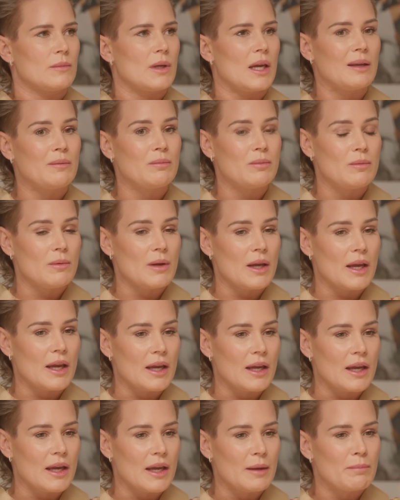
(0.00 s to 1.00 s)
it
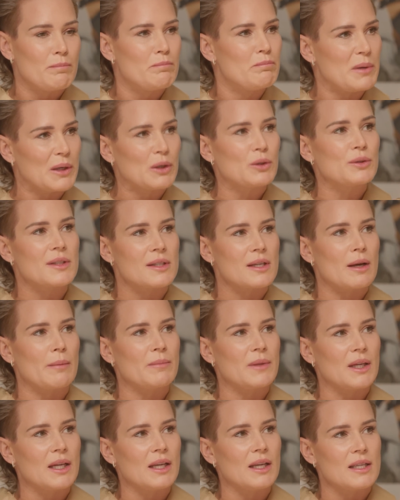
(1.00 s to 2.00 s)
it builds
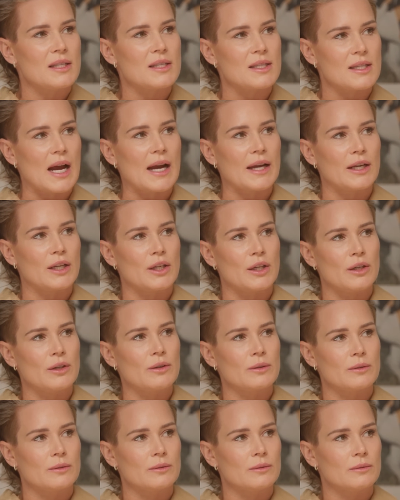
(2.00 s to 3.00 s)
something inside of
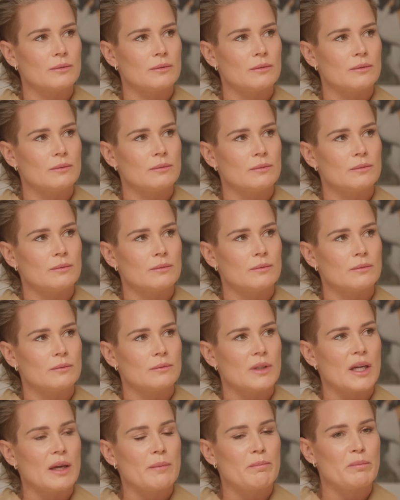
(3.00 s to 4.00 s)
you. Right.
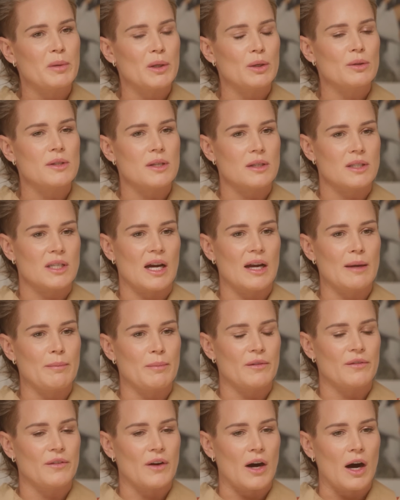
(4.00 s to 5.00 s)
It builds a type of